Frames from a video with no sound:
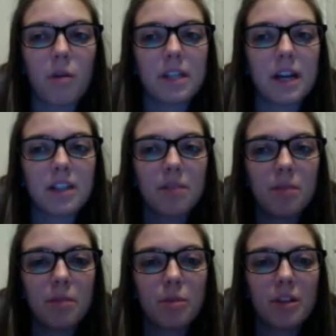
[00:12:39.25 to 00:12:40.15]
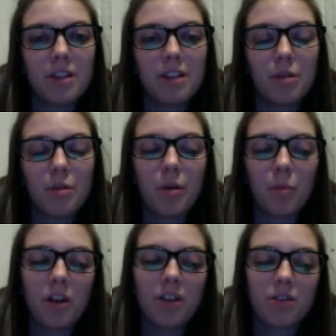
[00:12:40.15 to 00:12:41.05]
has to be between 0 and
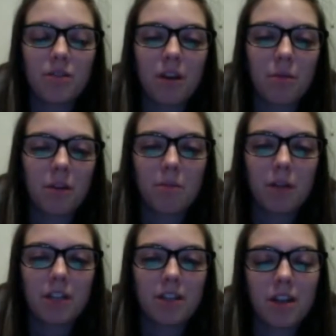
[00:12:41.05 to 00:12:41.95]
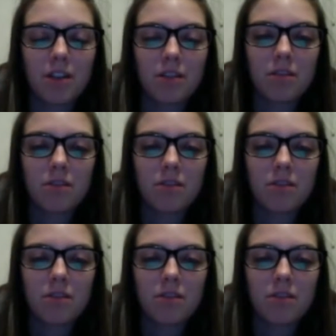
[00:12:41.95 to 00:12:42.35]
1, so that wouldn't make sense.